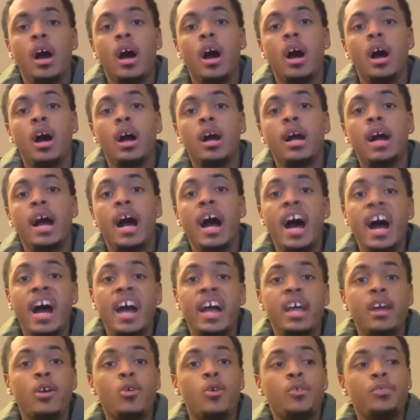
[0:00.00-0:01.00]
a
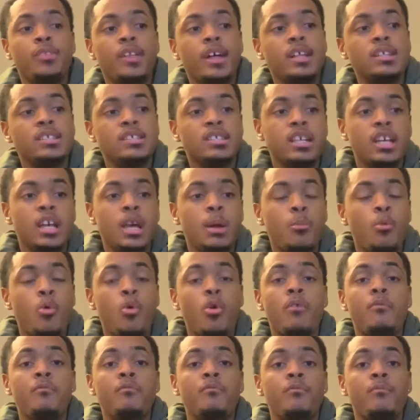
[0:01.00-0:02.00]
guy on that team
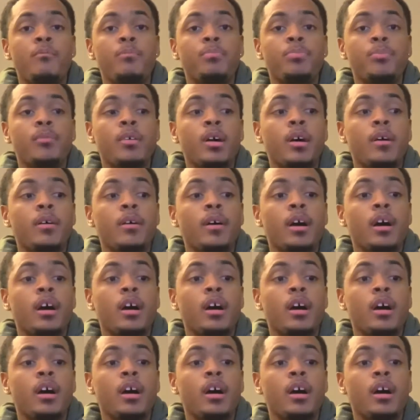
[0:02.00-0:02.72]
or a